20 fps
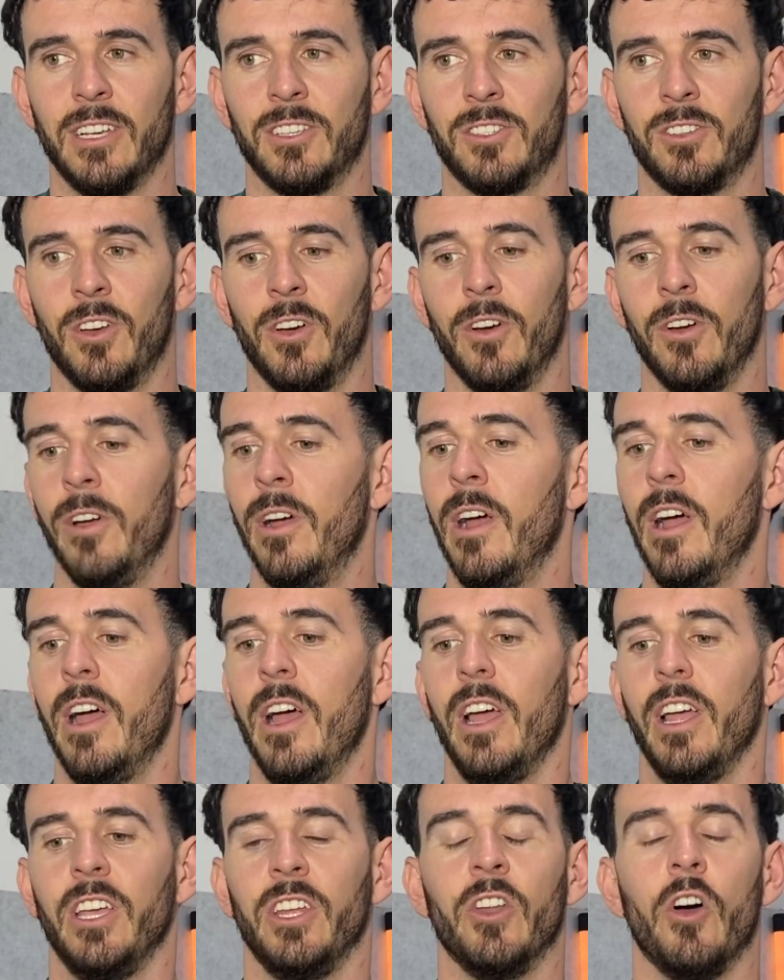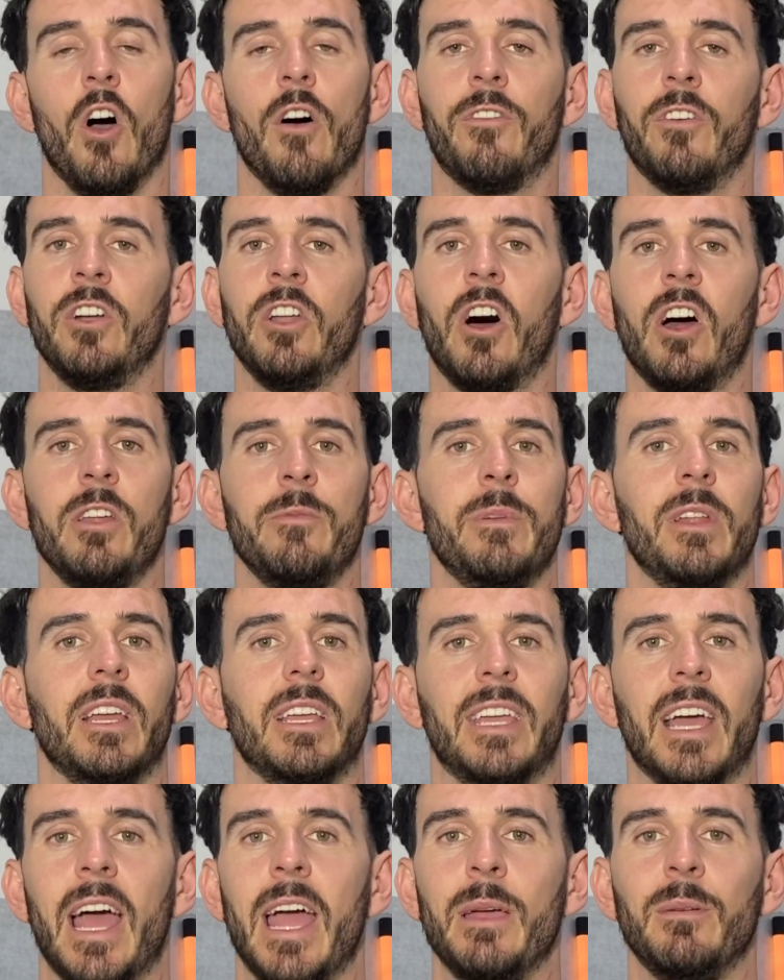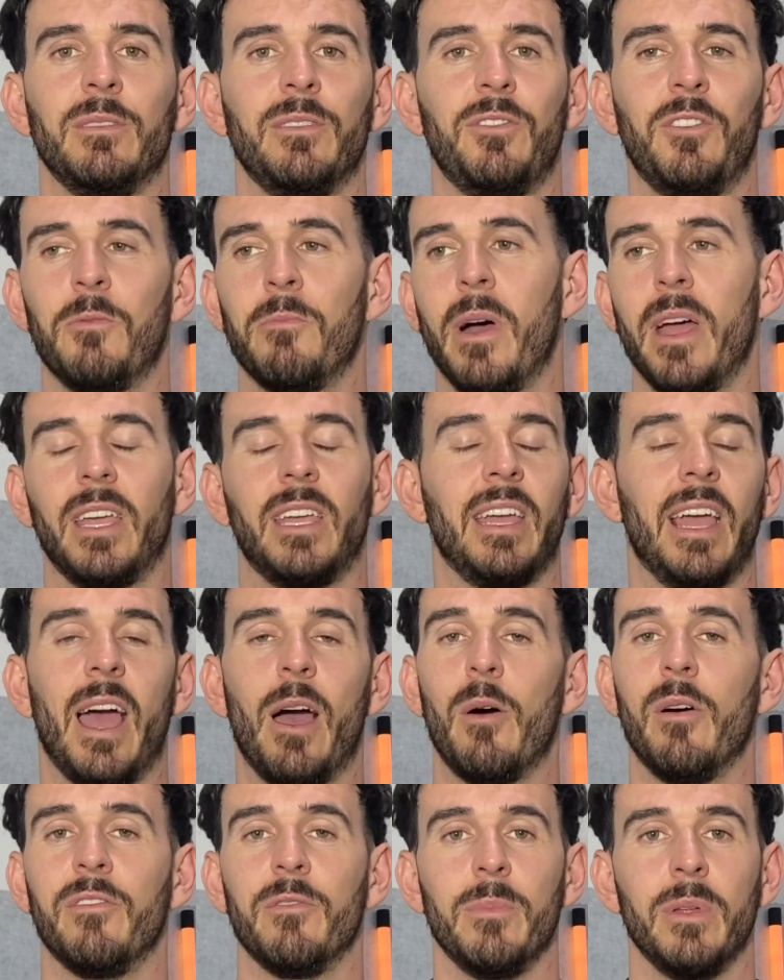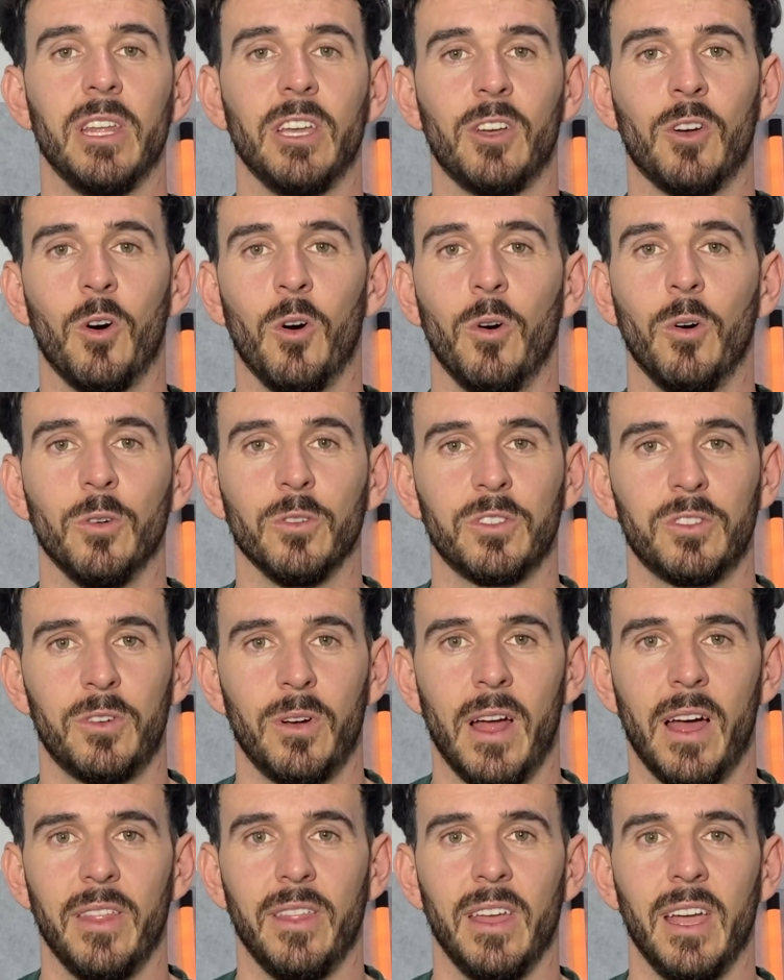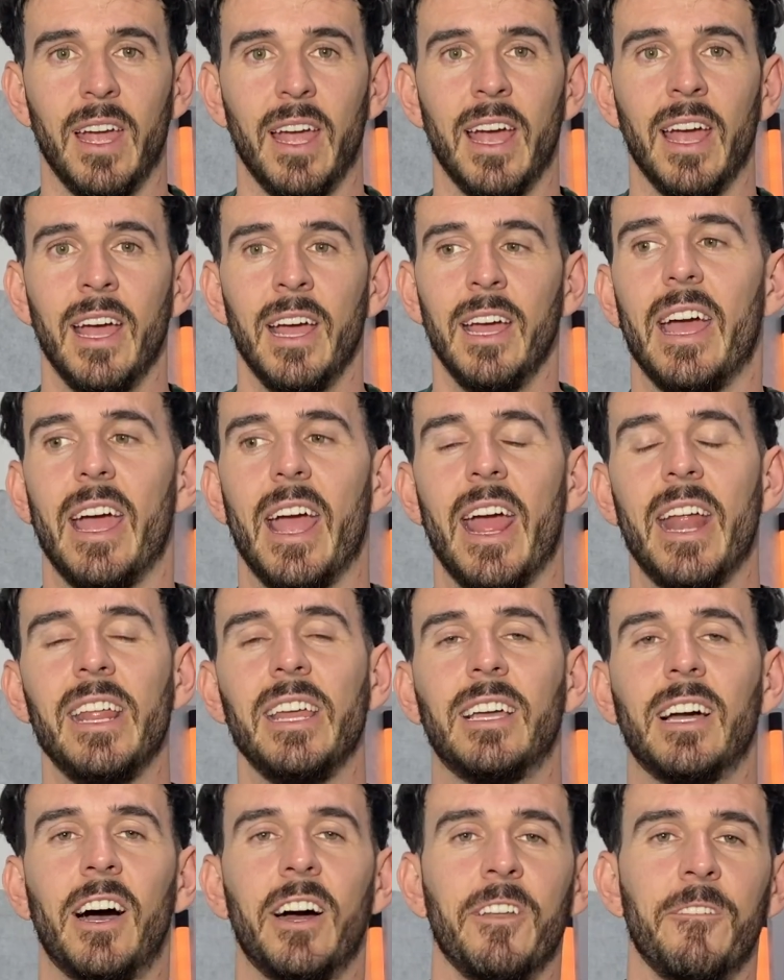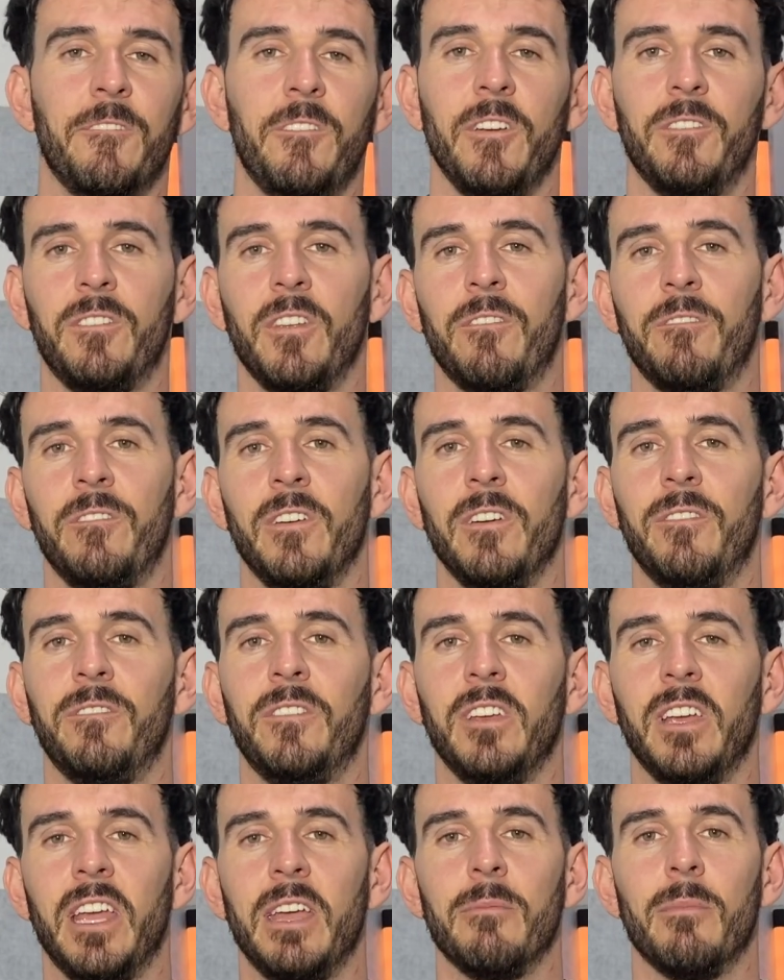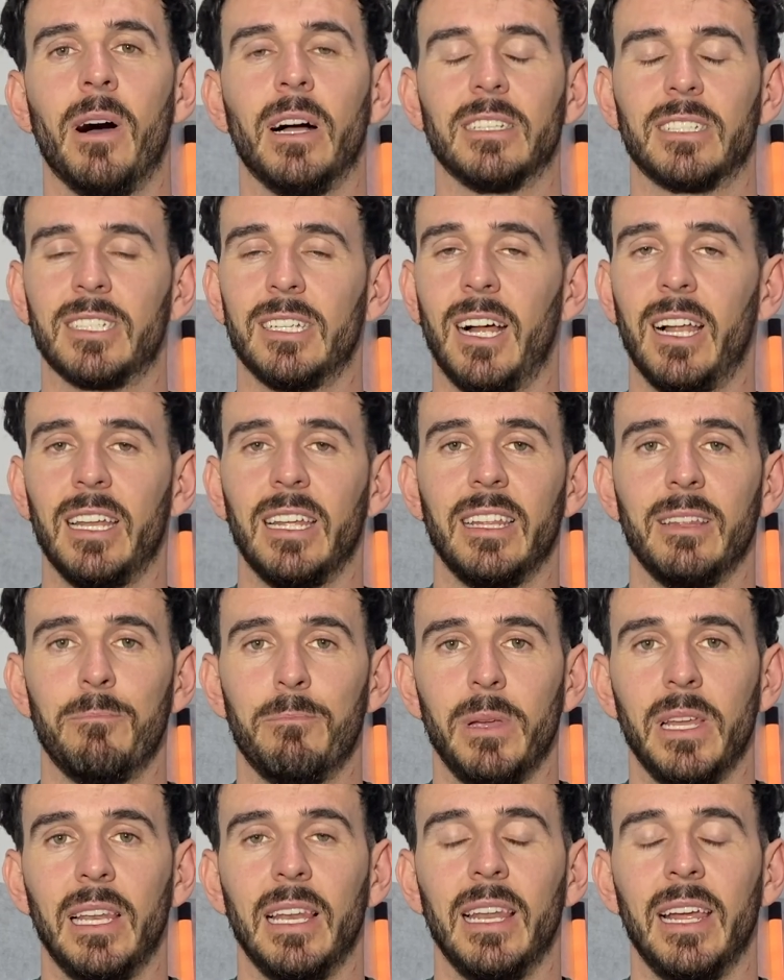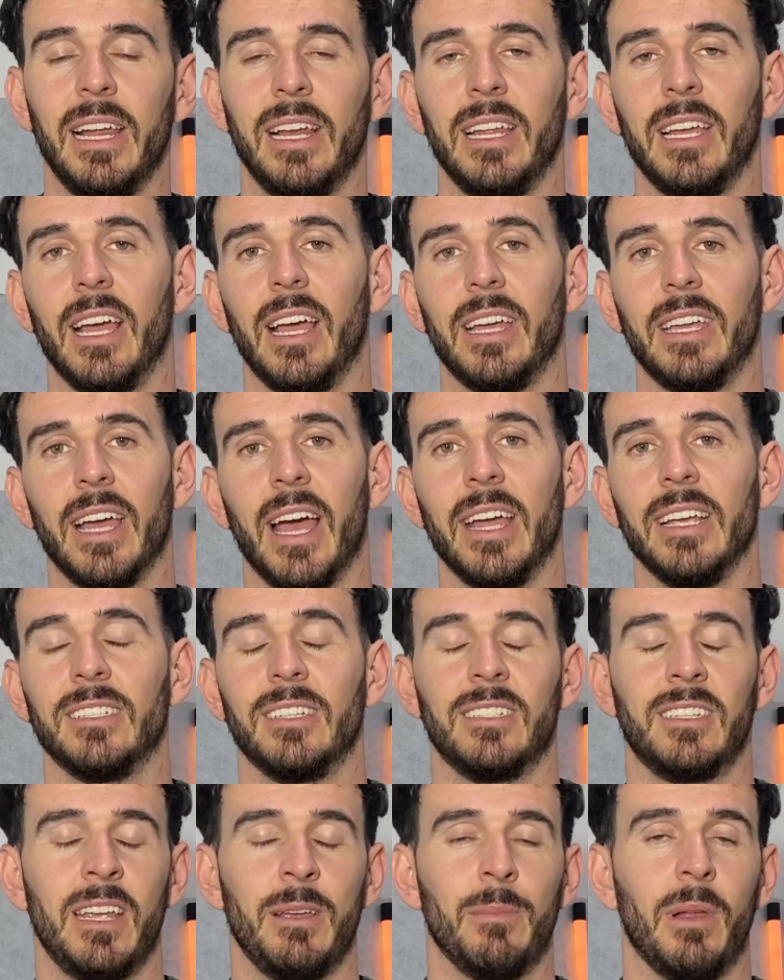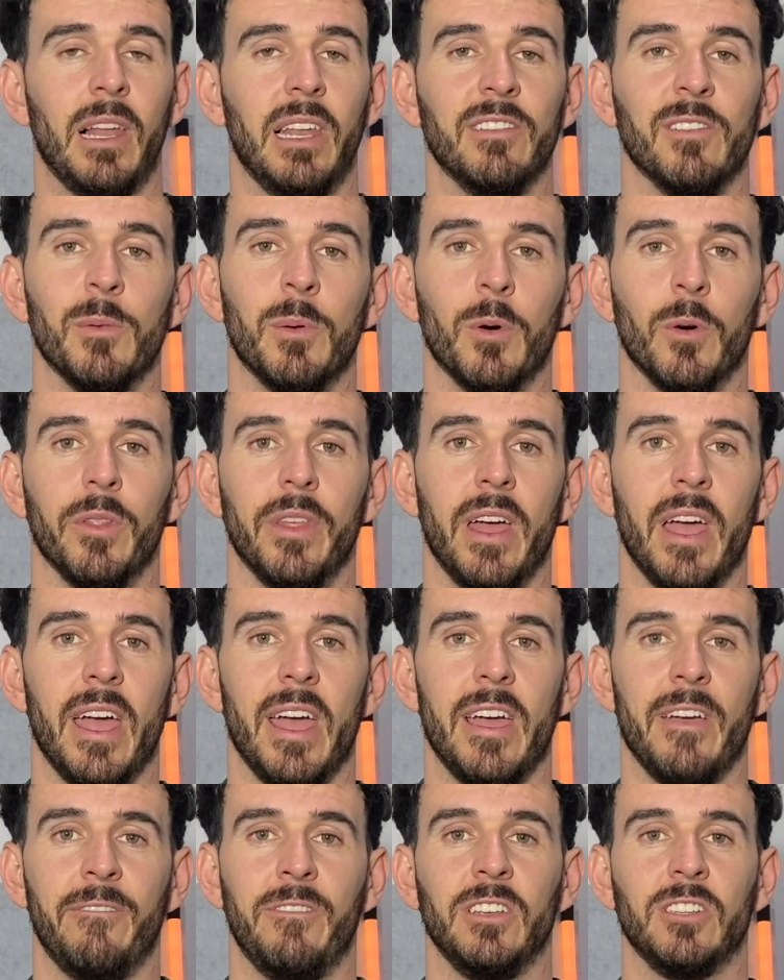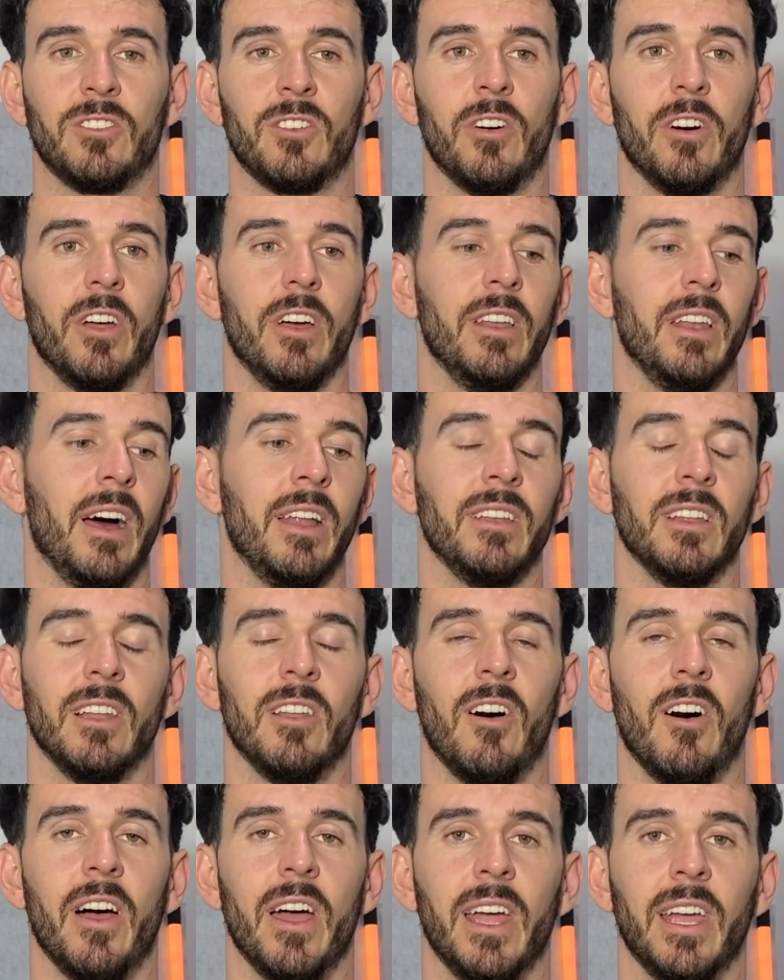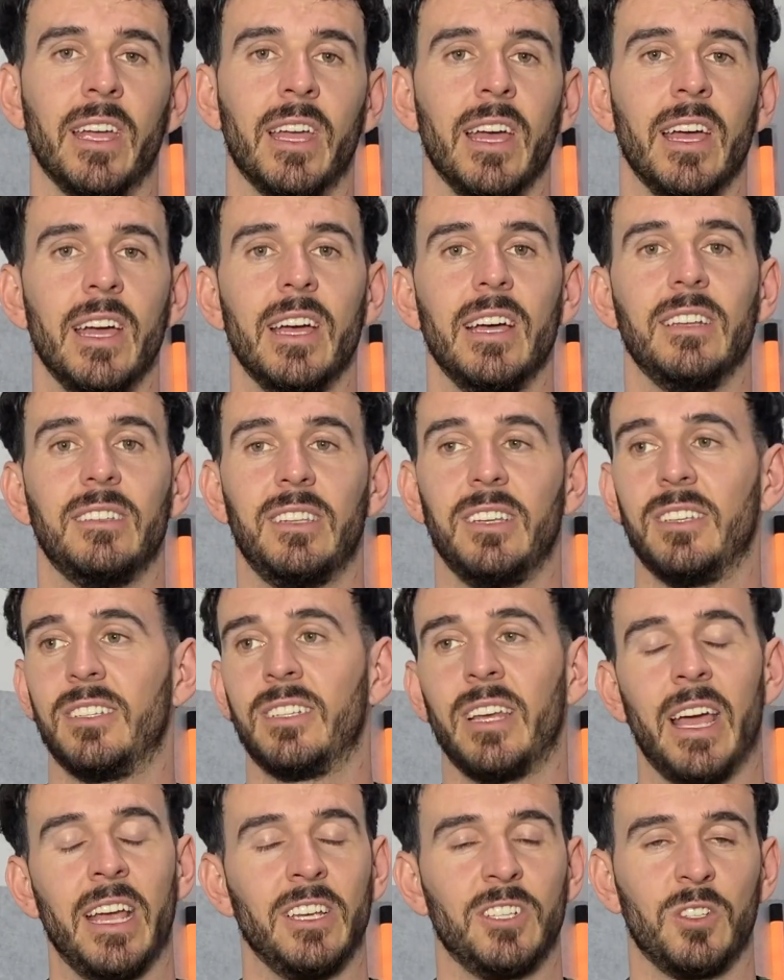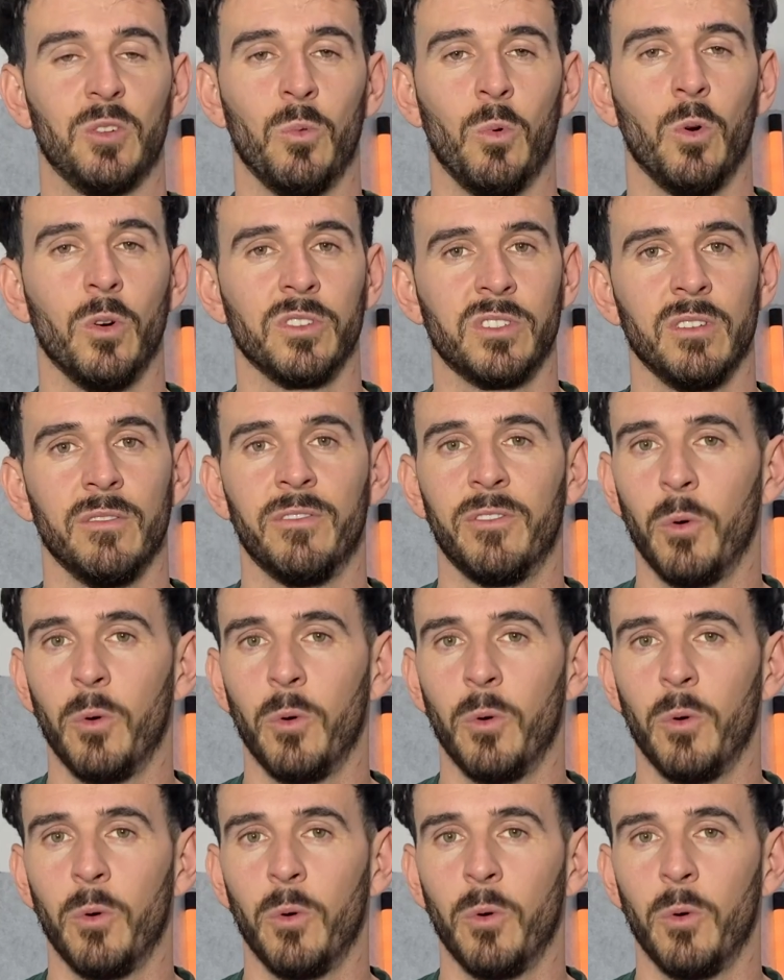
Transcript: So over a 90-minute game, if you're making however many calls throughout there, any kind of 50-50, he might slightly be leaning against a team like Liverpool there if he's got an underlying distaste towards them.